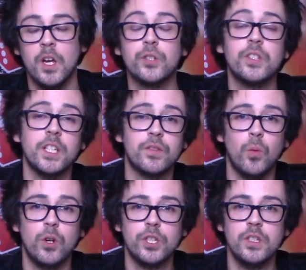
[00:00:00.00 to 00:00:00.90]
So thanks for
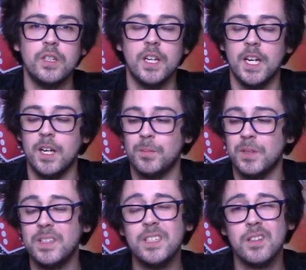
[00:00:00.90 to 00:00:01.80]
watching.
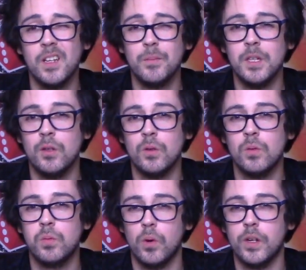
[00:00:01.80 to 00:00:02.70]
Please let me
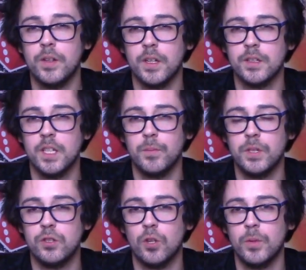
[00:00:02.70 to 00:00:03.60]
know what you think of Tech
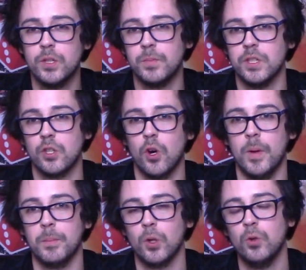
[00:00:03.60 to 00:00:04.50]
Priest Dominus. Please
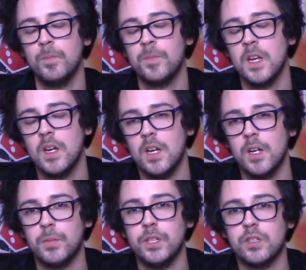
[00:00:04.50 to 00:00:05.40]
comment below.
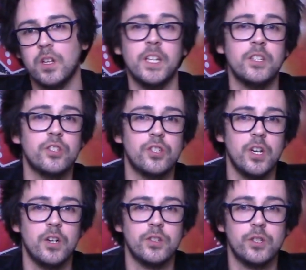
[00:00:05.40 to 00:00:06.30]
Please like,
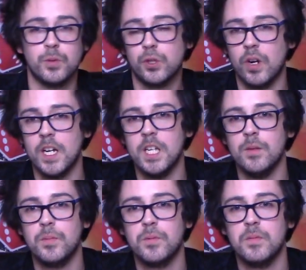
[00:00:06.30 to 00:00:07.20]
share,
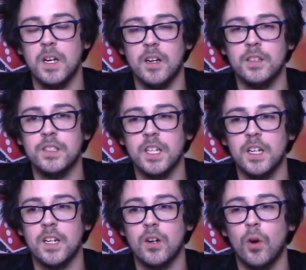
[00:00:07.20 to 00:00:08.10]
subscribe, and
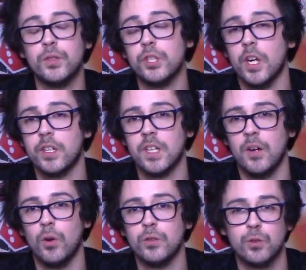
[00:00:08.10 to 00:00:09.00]
obviously check us
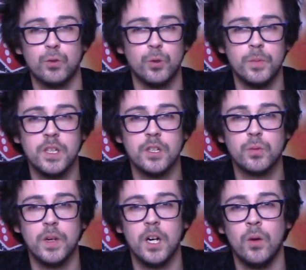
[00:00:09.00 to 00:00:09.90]
out on social media
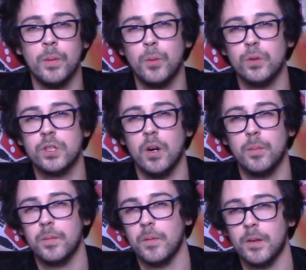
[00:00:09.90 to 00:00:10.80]
as well. We post
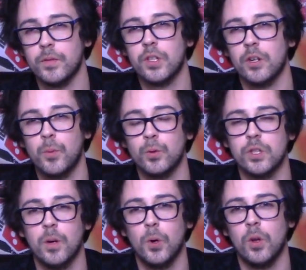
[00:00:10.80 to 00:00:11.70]
up, we've started
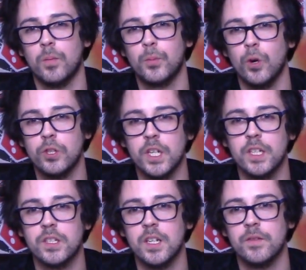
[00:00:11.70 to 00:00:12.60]
posting up all our
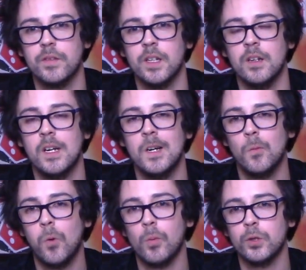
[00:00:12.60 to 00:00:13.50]
projects and everything,
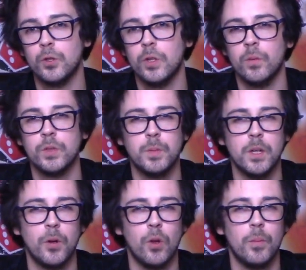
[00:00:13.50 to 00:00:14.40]
what we're doing. We
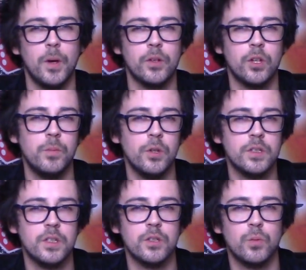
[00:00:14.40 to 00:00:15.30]
speak a lot about the
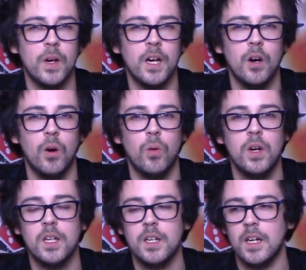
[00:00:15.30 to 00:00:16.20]
community as well.
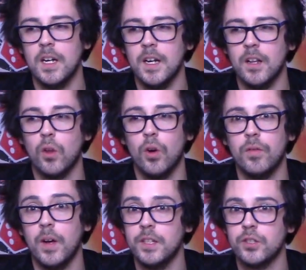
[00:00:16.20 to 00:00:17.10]
A lot
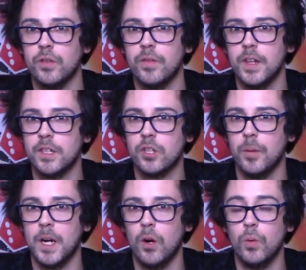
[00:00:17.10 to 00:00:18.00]
of hints of things
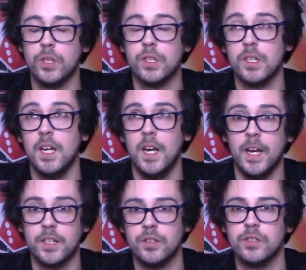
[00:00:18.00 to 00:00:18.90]
coming out, which is
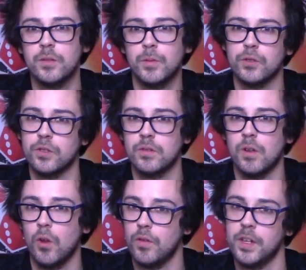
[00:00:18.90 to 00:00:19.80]
excellent because
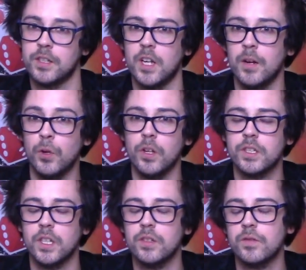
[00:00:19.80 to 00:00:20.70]
a lot of things I'm really
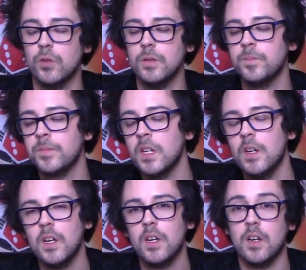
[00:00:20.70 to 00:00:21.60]
excited for
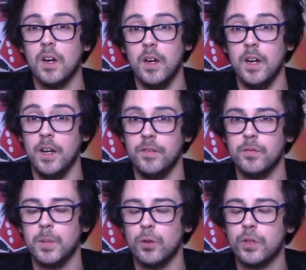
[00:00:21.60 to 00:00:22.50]
if
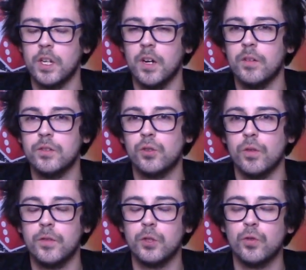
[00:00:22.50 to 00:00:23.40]
you've been looking at the sort
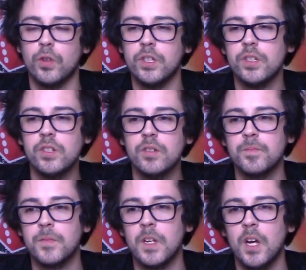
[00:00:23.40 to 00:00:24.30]
of future releases.
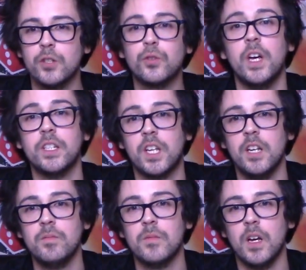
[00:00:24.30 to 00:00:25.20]
So thanks
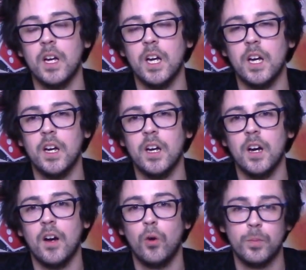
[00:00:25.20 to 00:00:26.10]
again.
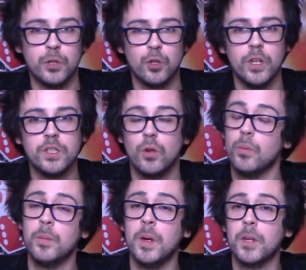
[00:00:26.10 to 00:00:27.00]
I hope you enjoyed.
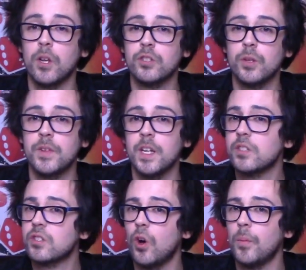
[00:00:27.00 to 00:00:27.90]
Hope you maybe learned some
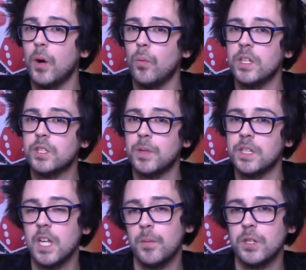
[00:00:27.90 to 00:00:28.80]
things, thought about ways to
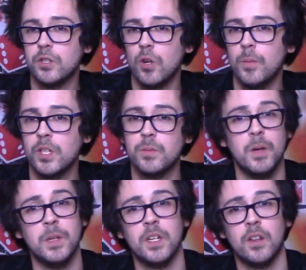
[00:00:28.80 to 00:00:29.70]
play Tech Priest Dominus.
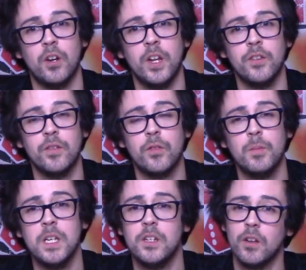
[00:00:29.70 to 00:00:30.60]
Maybe you didn't learn anything from
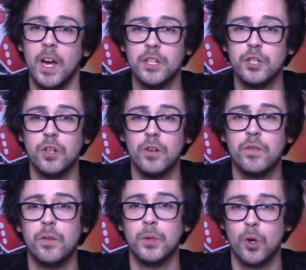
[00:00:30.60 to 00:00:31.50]
me and you actually learned
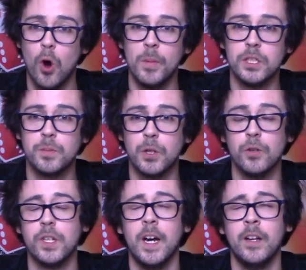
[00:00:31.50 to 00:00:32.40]
from the comments,
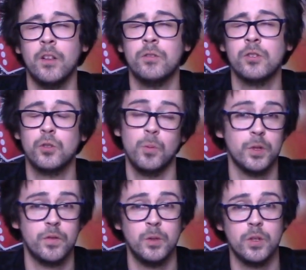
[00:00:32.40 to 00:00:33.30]
because I learned so
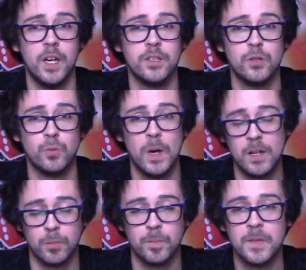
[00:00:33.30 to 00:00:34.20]
much from you guys as
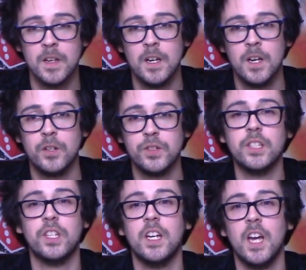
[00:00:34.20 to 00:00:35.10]
well. So
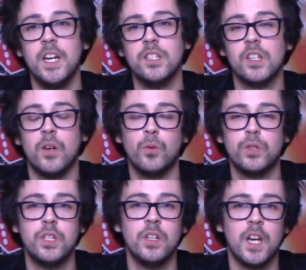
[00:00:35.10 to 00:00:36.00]
thanks again guys, and we'll
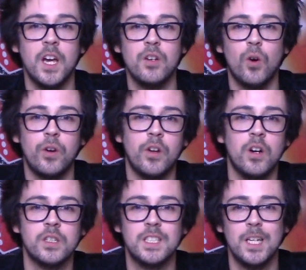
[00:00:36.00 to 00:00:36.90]
see you again on
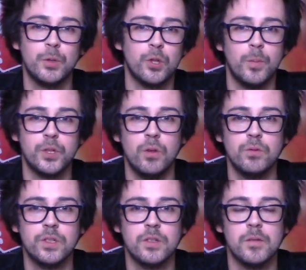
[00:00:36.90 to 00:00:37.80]
our Tabletop
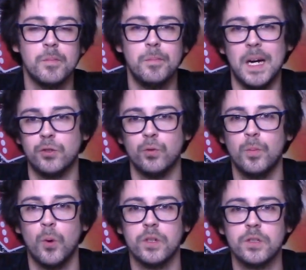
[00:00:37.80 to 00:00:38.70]
Assault Battle
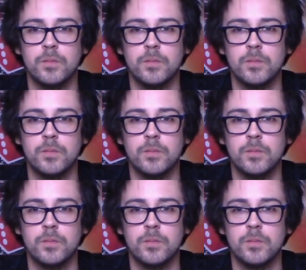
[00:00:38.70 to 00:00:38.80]
Report.